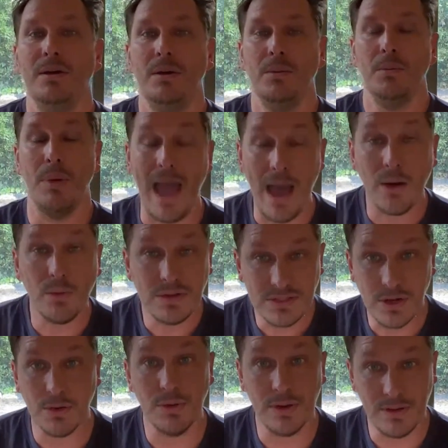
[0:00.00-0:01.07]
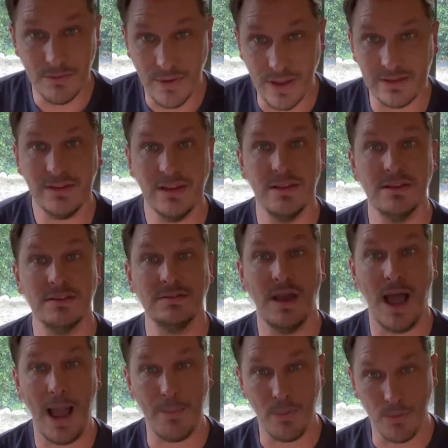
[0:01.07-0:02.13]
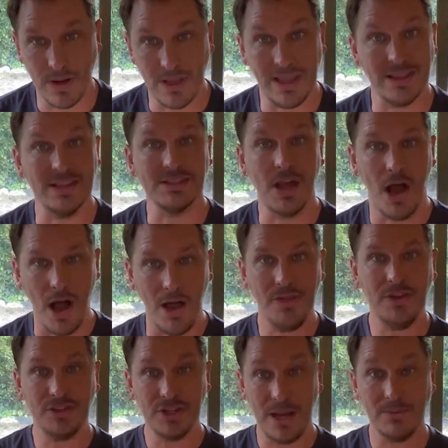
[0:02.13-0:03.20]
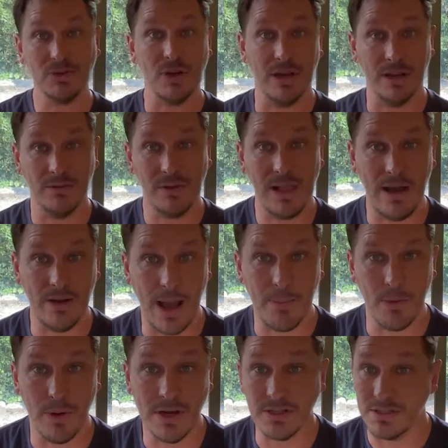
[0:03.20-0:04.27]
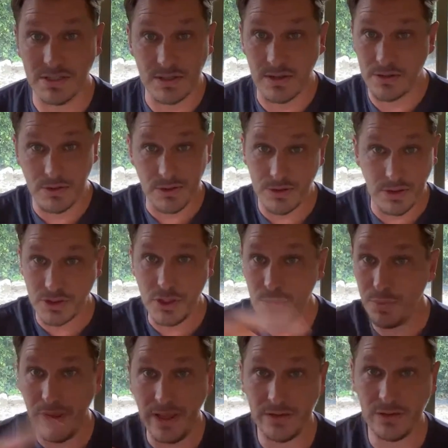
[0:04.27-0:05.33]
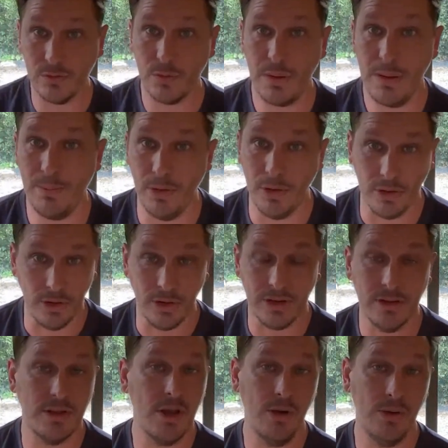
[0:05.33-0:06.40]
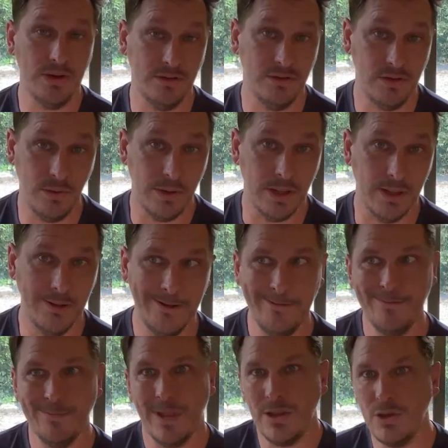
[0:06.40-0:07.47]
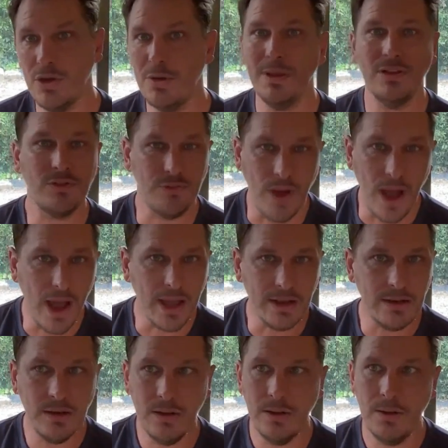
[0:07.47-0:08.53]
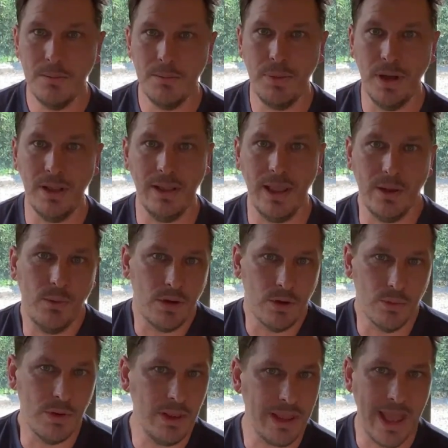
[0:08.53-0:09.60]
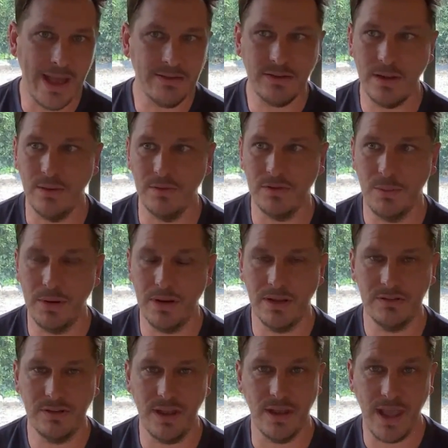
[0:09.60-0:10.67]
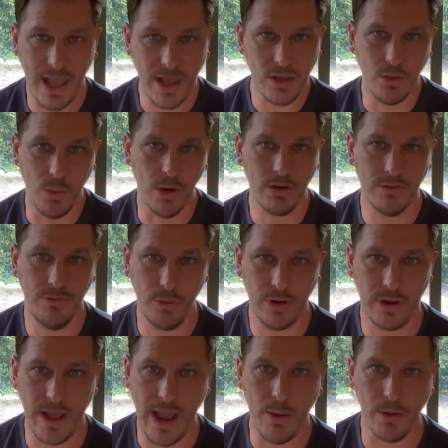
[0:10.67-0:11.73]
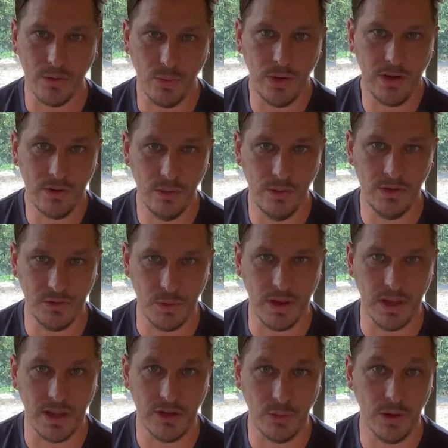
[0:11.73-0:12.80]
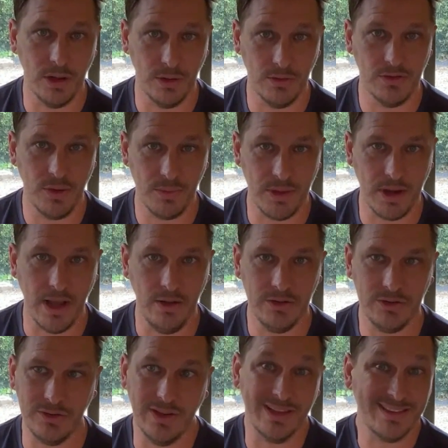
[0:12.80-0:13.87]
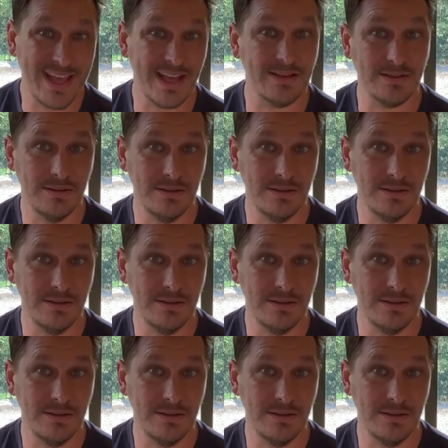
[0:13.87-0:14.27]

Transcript: But how do we start reinvesting this this on-the-job training of cloud operations? The 2 places where people are learning the code isn't doing it. And Udemy is fine, but like what you're really asking of somebody is saying, hey, you worked 40 hours. What are you doing this weekend? You want to learn something else? And like that